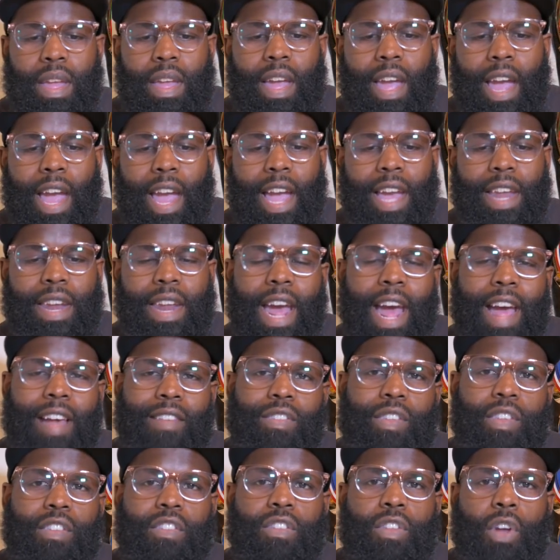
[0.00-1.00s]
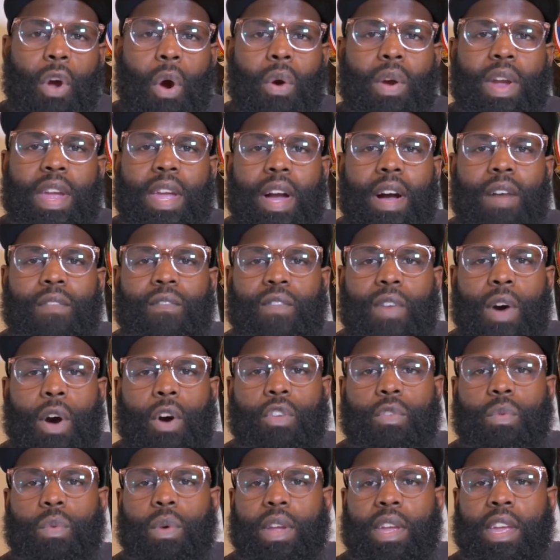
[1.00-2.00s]
And as the story
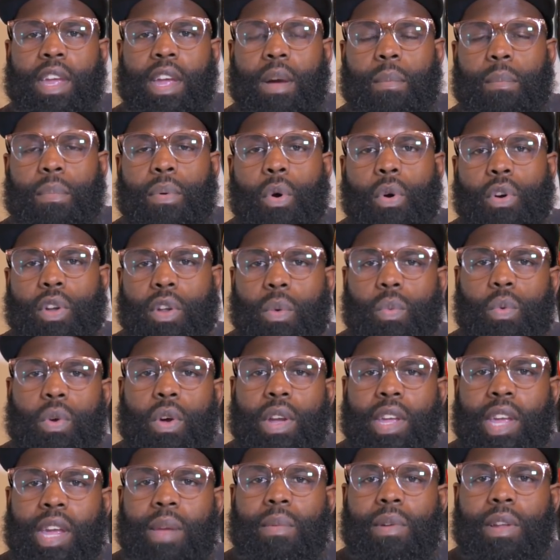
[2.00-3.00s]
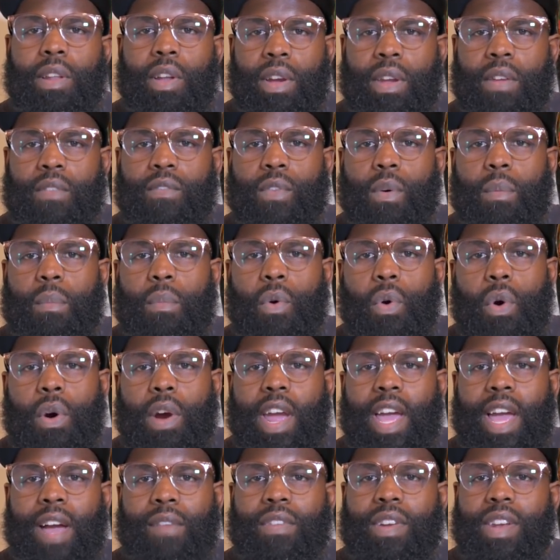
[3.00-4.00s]
unfolds with Kim Porter, we'll keep looking for
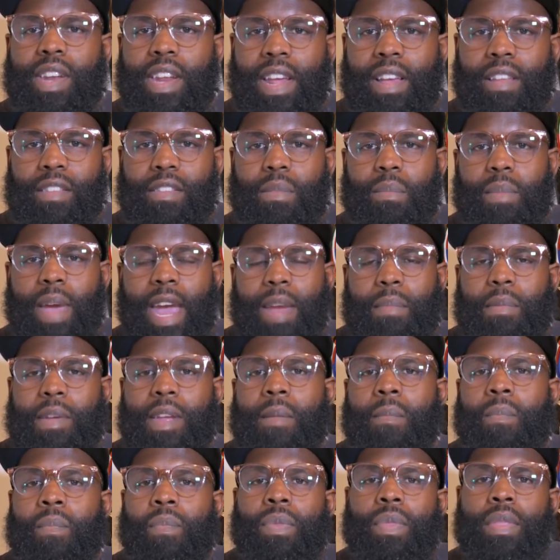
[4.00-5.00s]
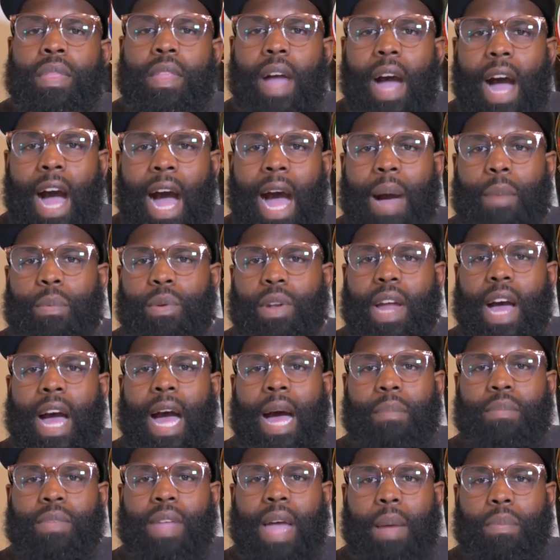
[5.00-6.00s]
more evidence. Maybe the when the
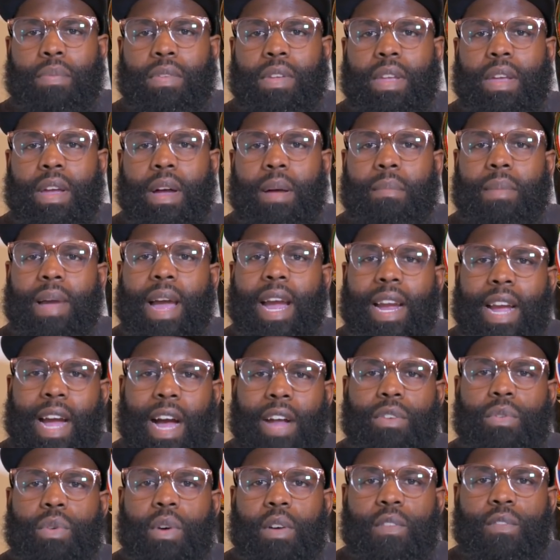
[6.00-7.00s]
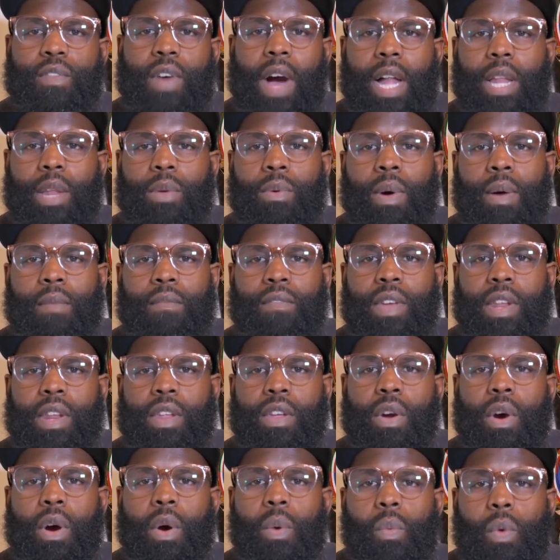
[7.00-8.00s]
autopsy come back, I'll do a follow-up
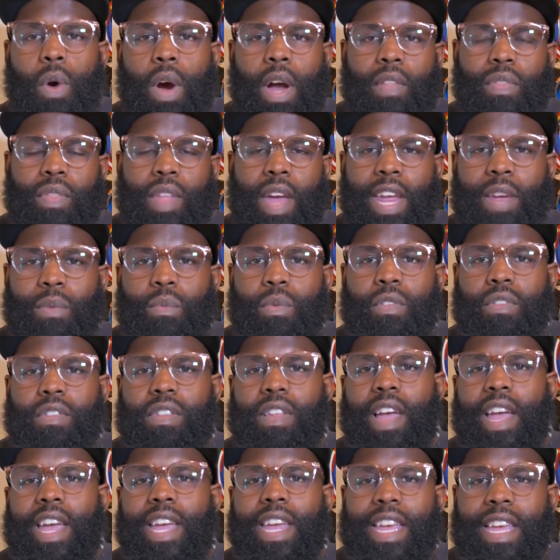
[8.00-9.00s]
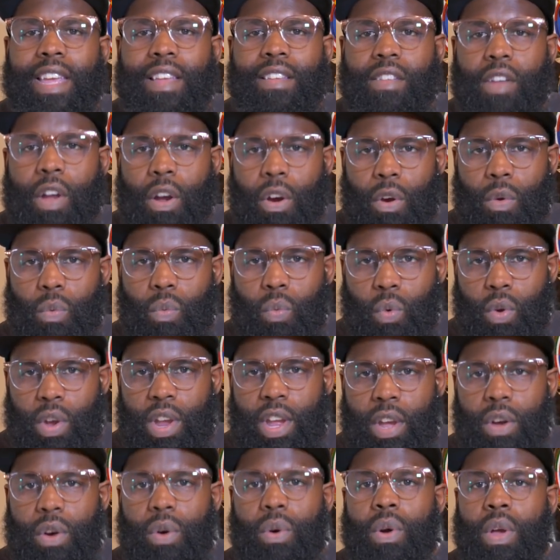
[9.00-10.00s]
video on what they will say is her
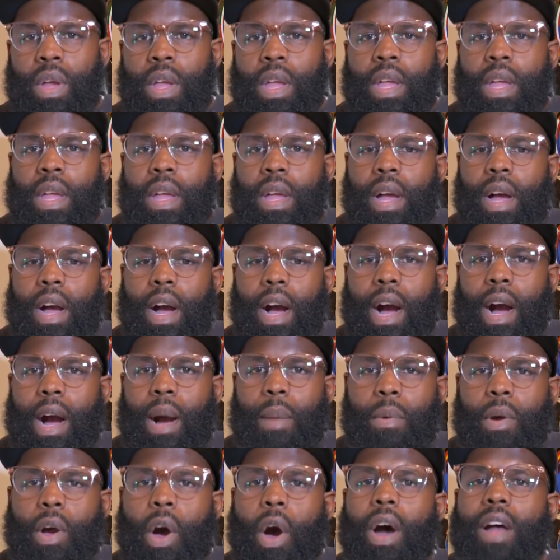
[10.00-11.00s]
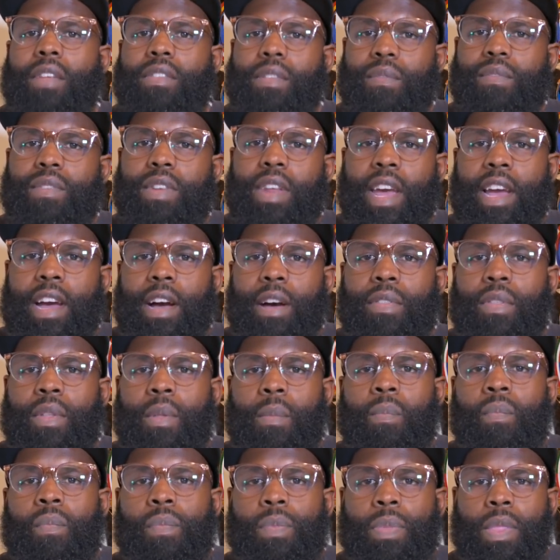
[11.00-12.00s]
real um, cause of death.
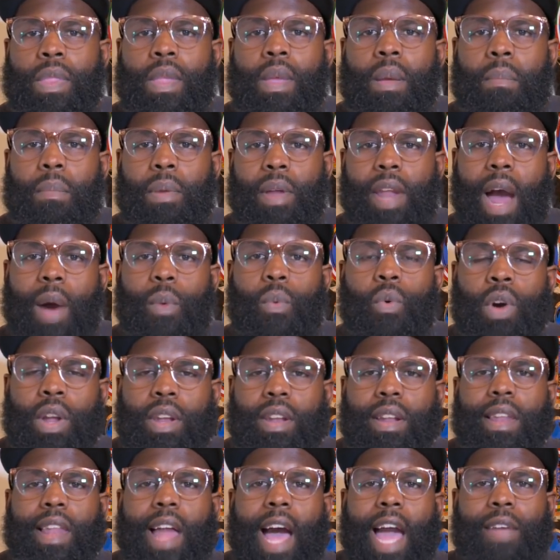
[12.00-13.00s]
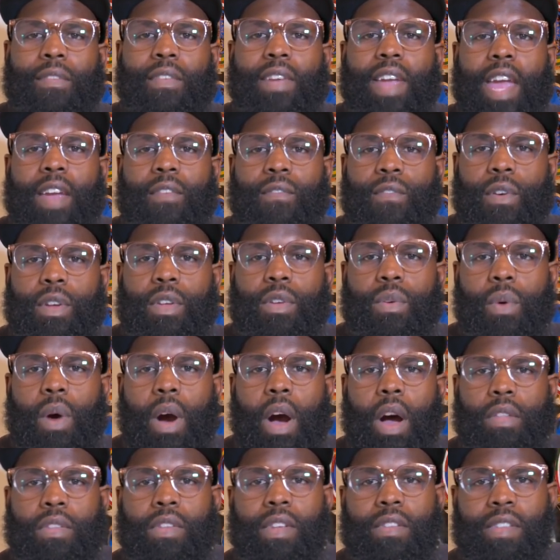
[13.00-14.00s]
But I want the life gain for you
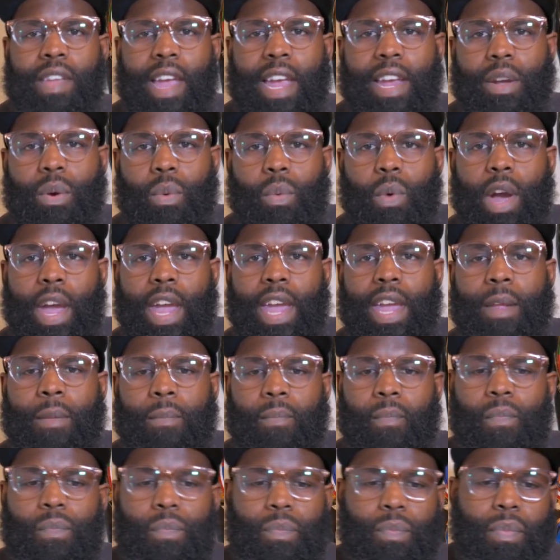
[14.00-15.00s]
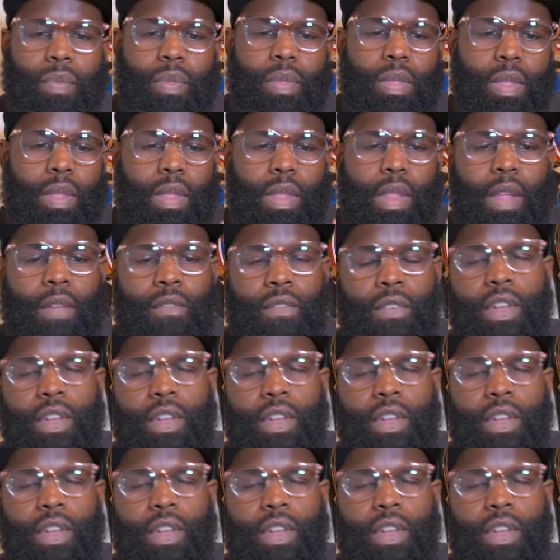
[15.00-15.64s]
all to take away. If